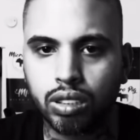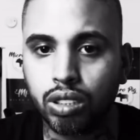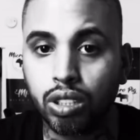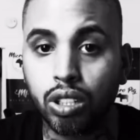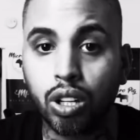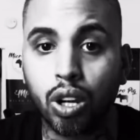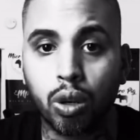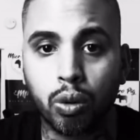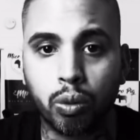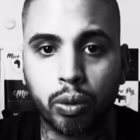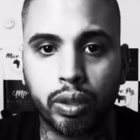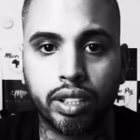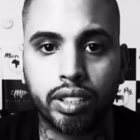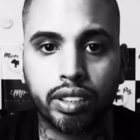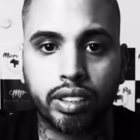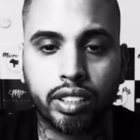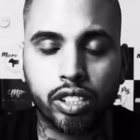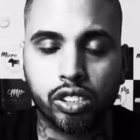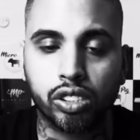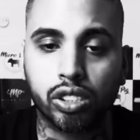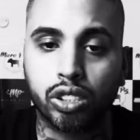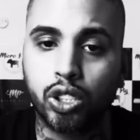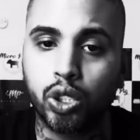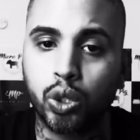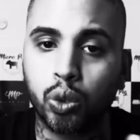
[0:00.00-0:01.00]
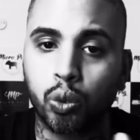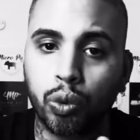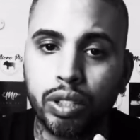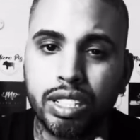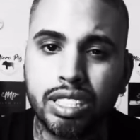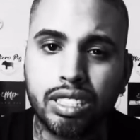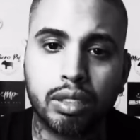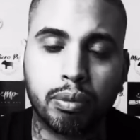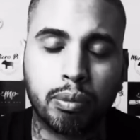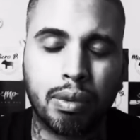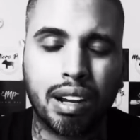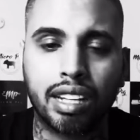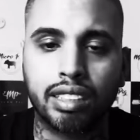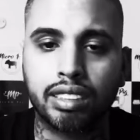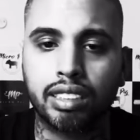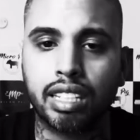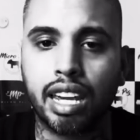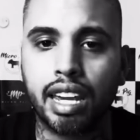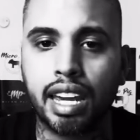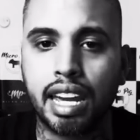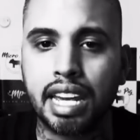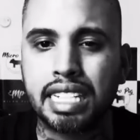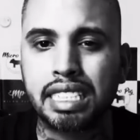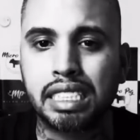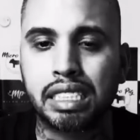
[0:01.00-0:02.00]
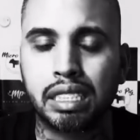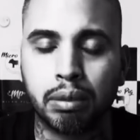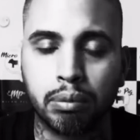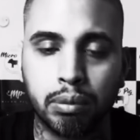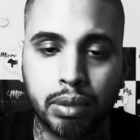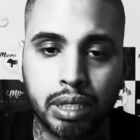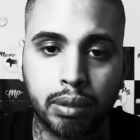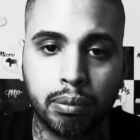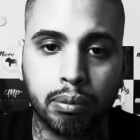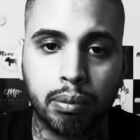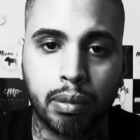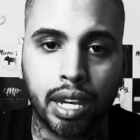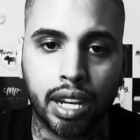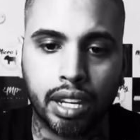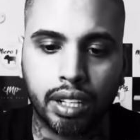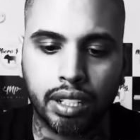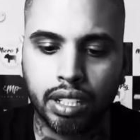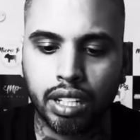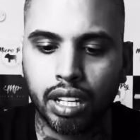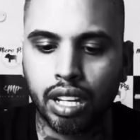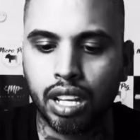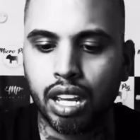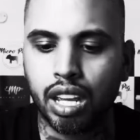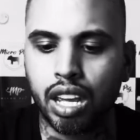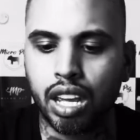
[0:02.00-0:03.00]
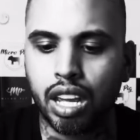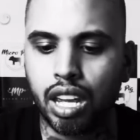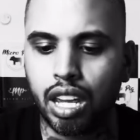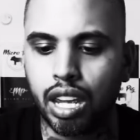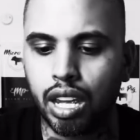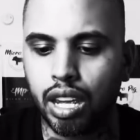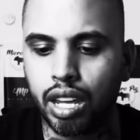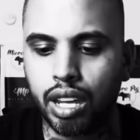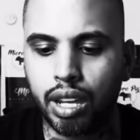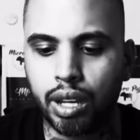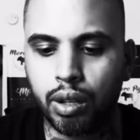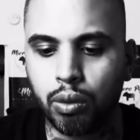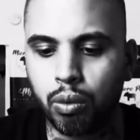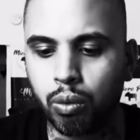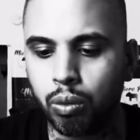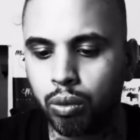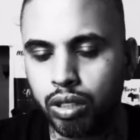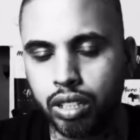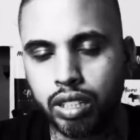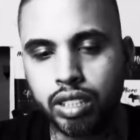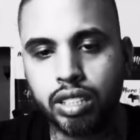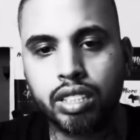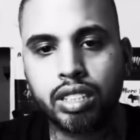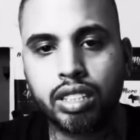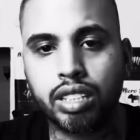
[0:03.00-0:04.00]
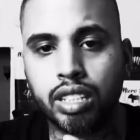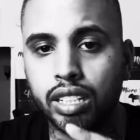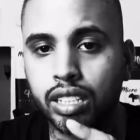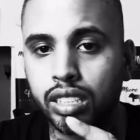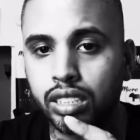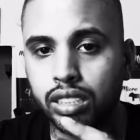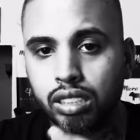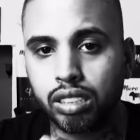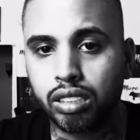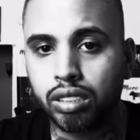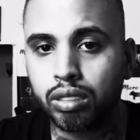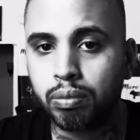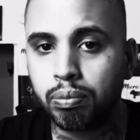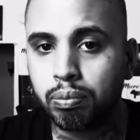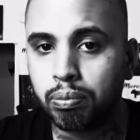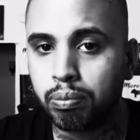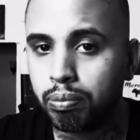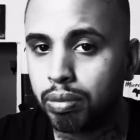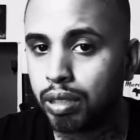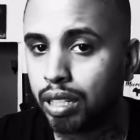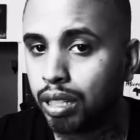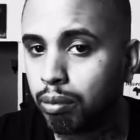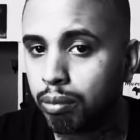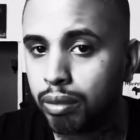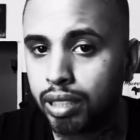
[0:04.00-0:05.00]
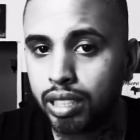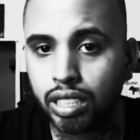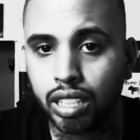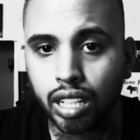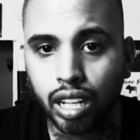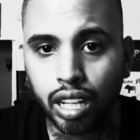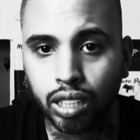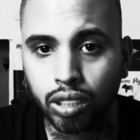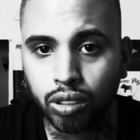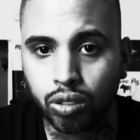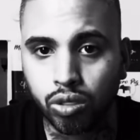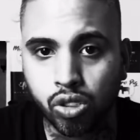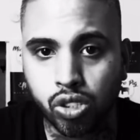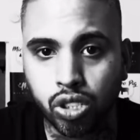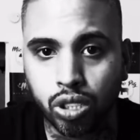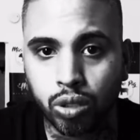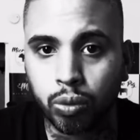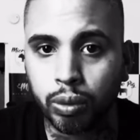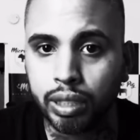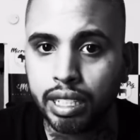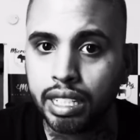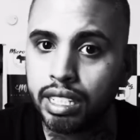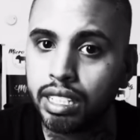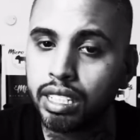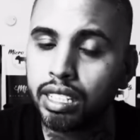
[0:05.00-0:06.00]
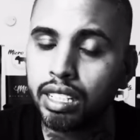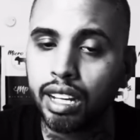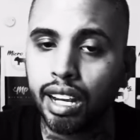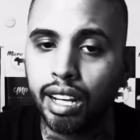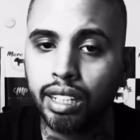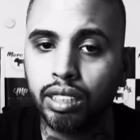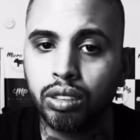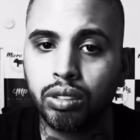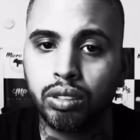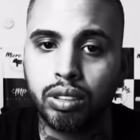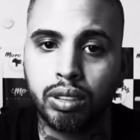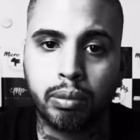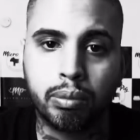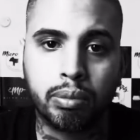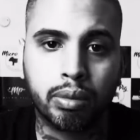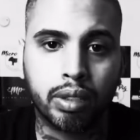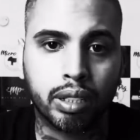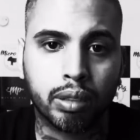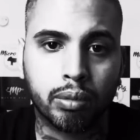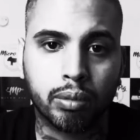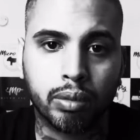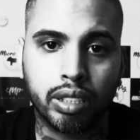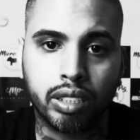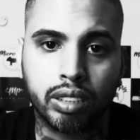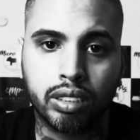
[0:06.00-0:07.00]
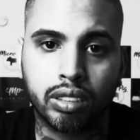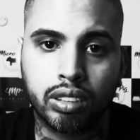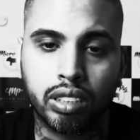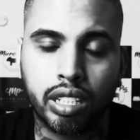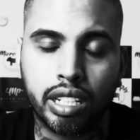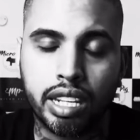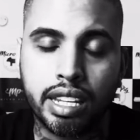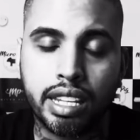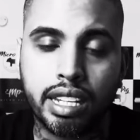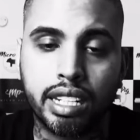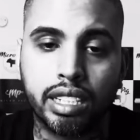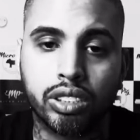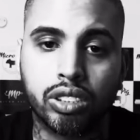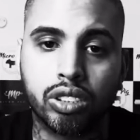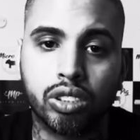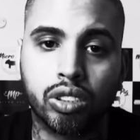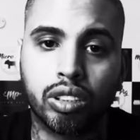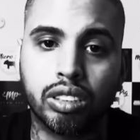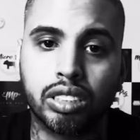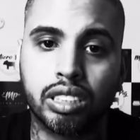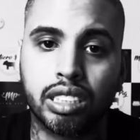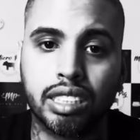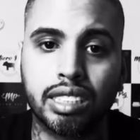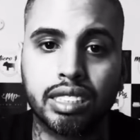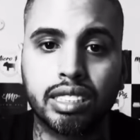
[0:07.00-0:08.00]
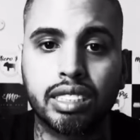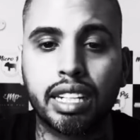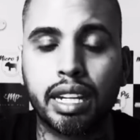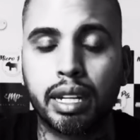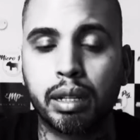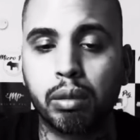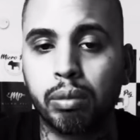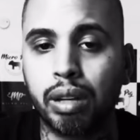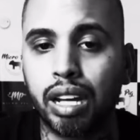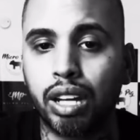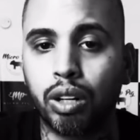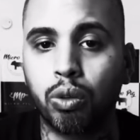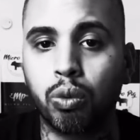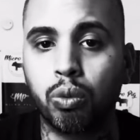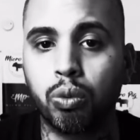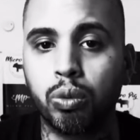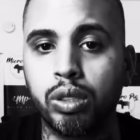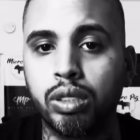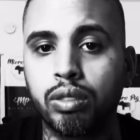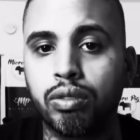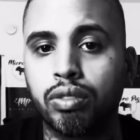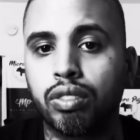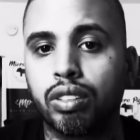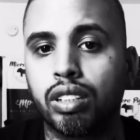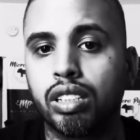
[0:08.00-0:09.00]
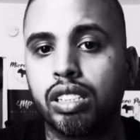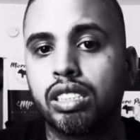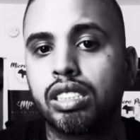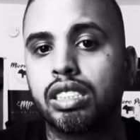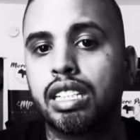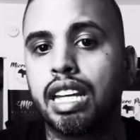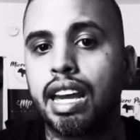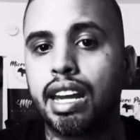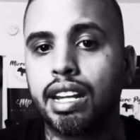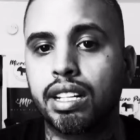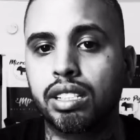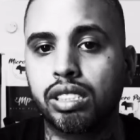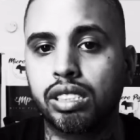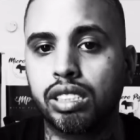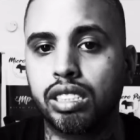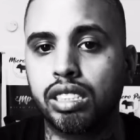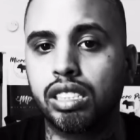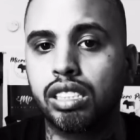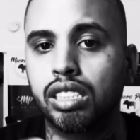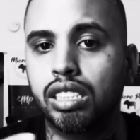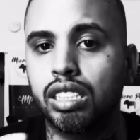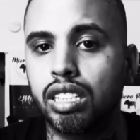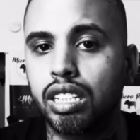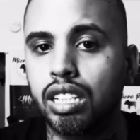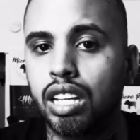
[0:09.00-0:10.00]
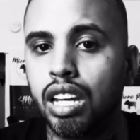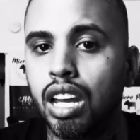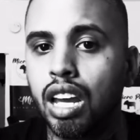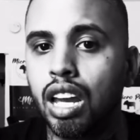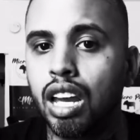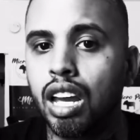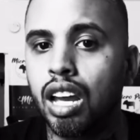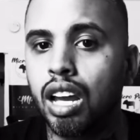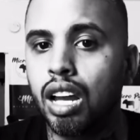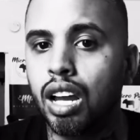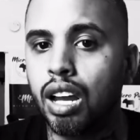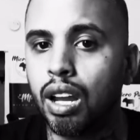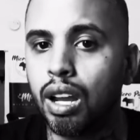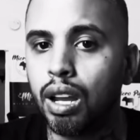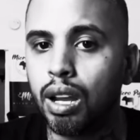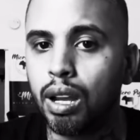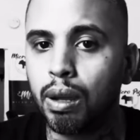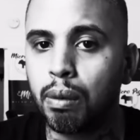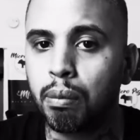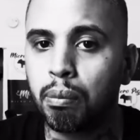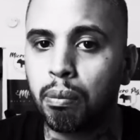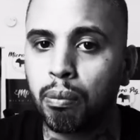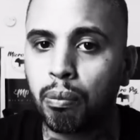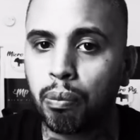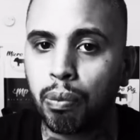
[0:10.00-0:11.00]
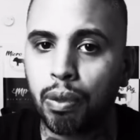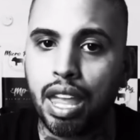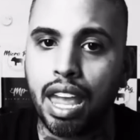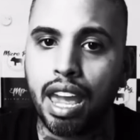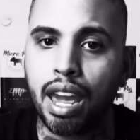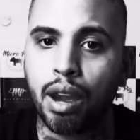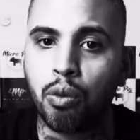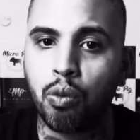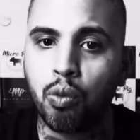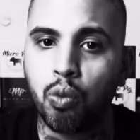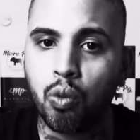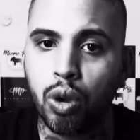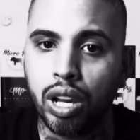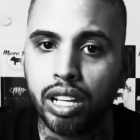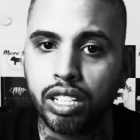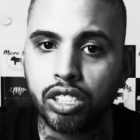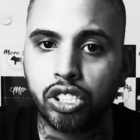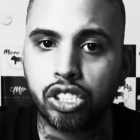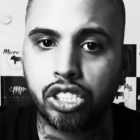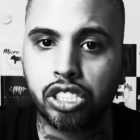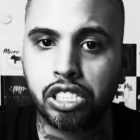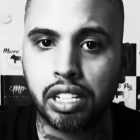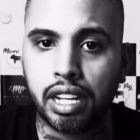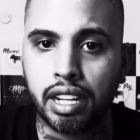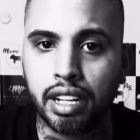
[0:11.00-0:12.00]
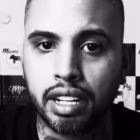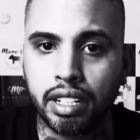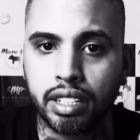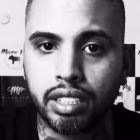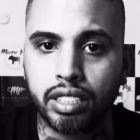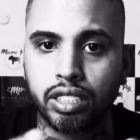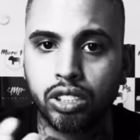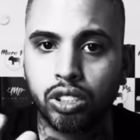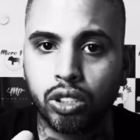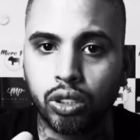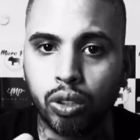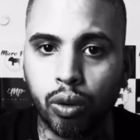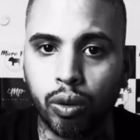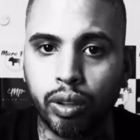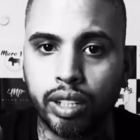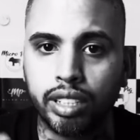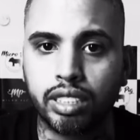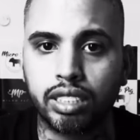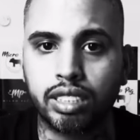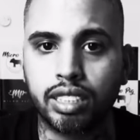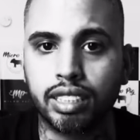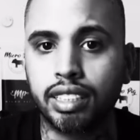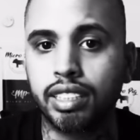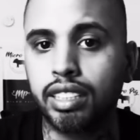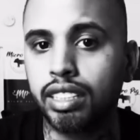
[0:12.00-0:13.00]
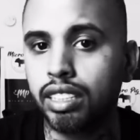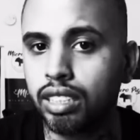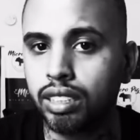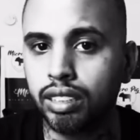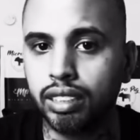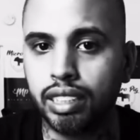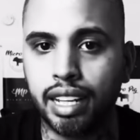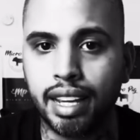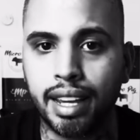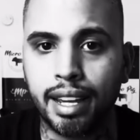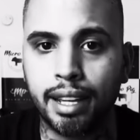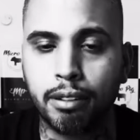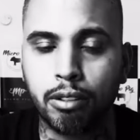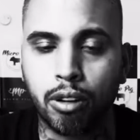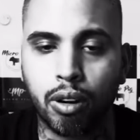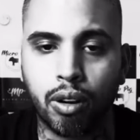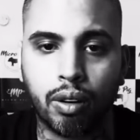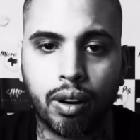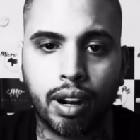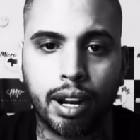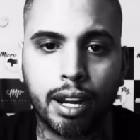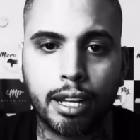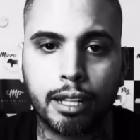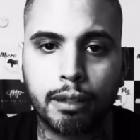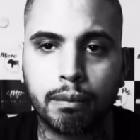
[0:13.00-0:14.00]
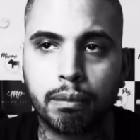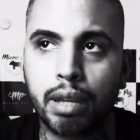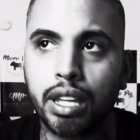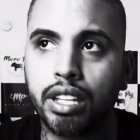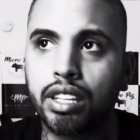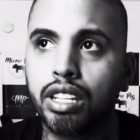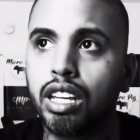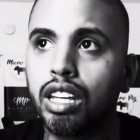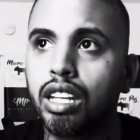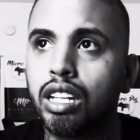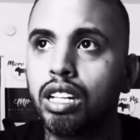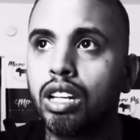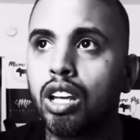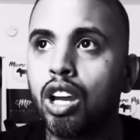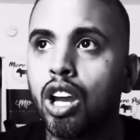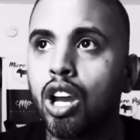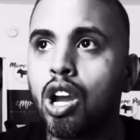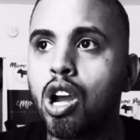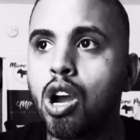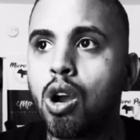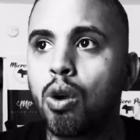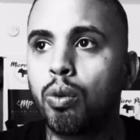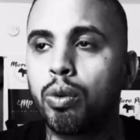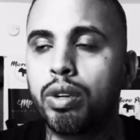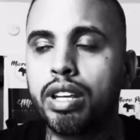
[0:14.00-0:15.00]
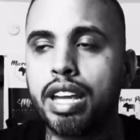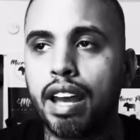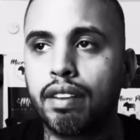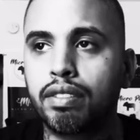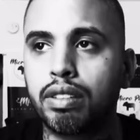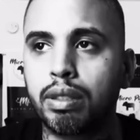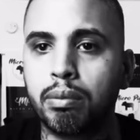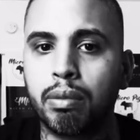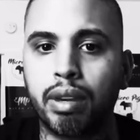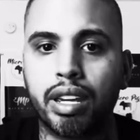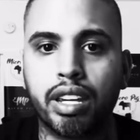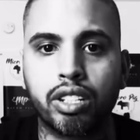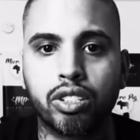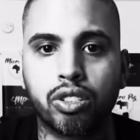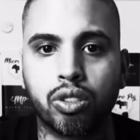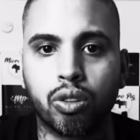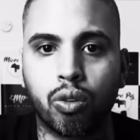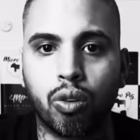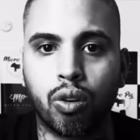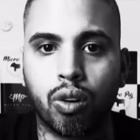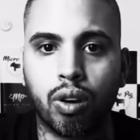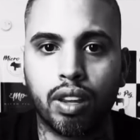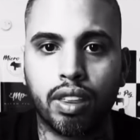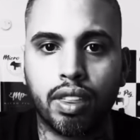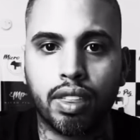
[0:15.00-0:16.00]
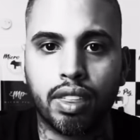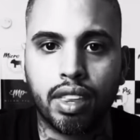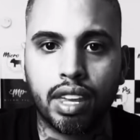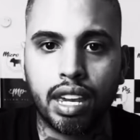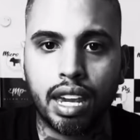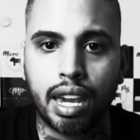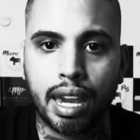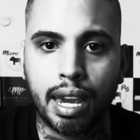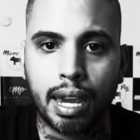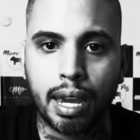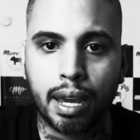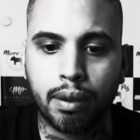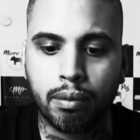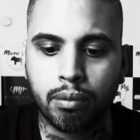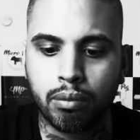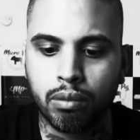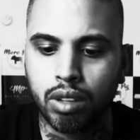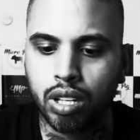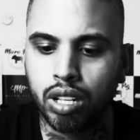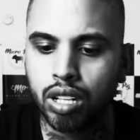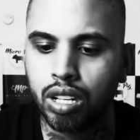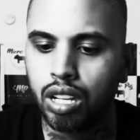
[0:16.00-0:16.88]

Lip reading: go with. There's a sweet spot that has to be met, and one of the things is pigment dilution. We need to dilute the pigment, and then so it's going to take about a week for us to actually see at what shade it's going to heal at, right? And then we have to make sure that